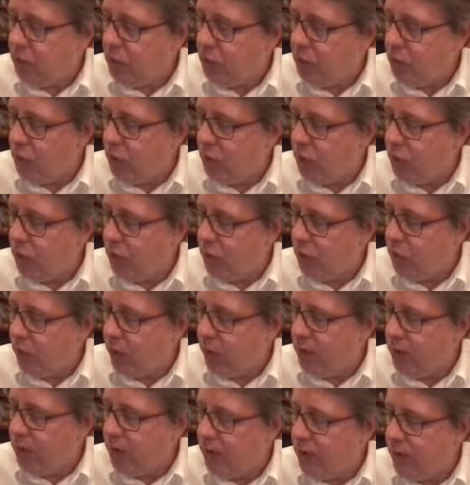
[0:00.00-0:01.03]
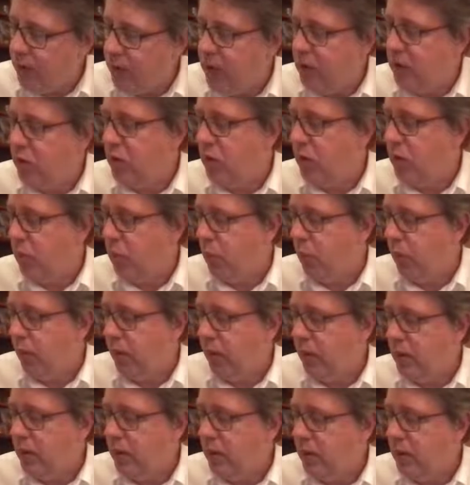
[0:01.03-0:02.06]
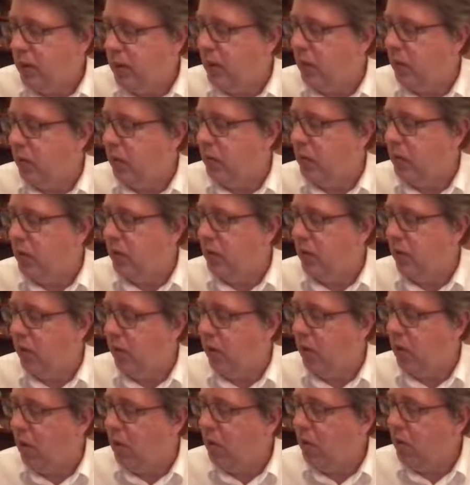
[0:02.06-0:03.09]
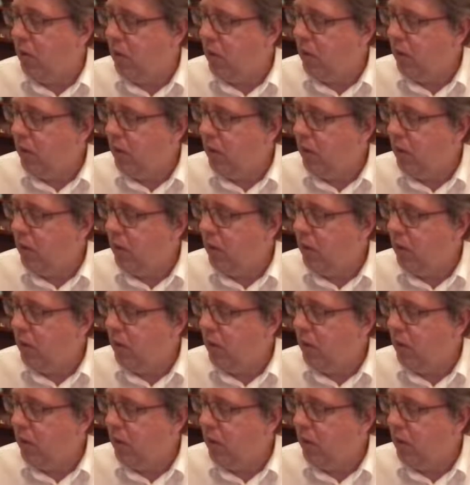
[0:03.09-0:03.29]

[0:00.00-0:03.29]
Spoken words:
2 plus the additional point is equal to 0.